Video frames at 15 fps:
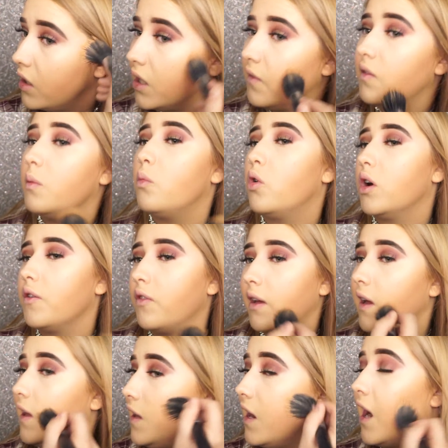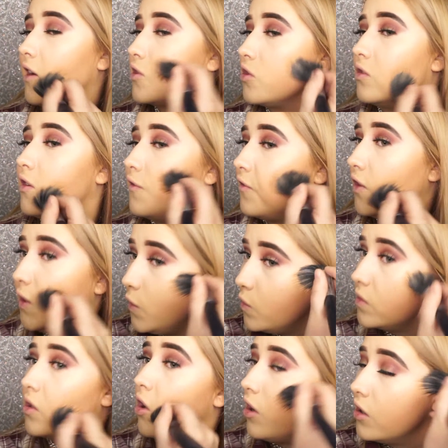going to give you more of like a natural
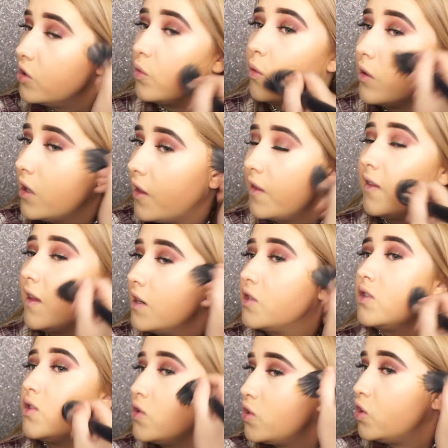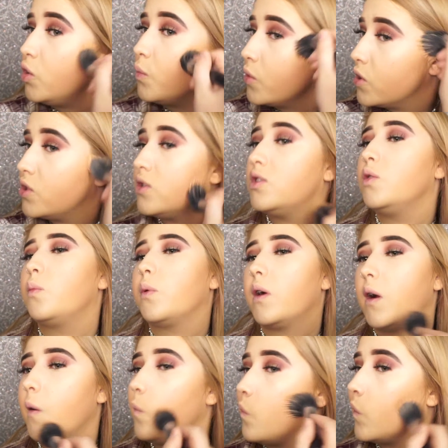diffuse contour, nothing that is
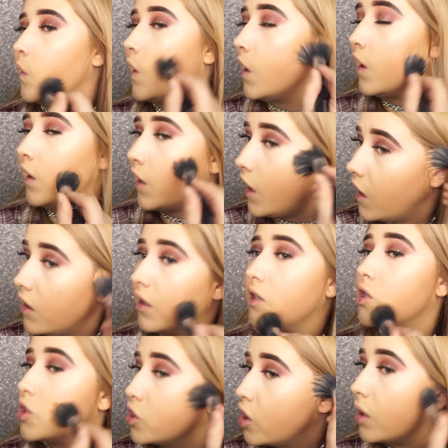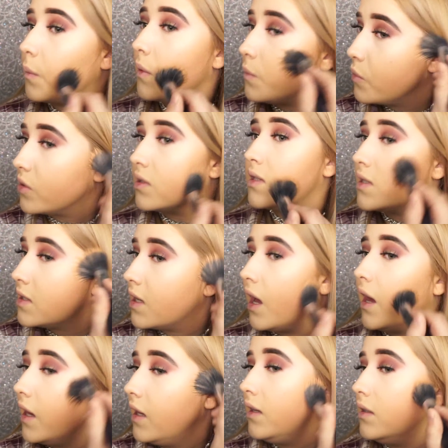super kind of like sharp and
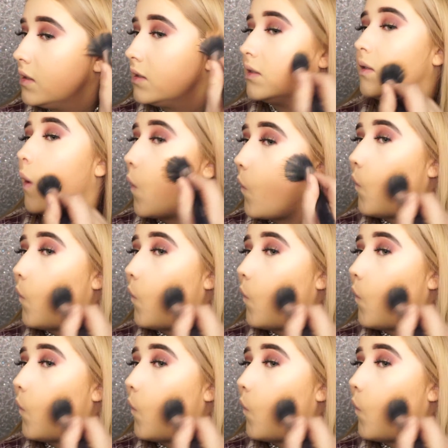precise.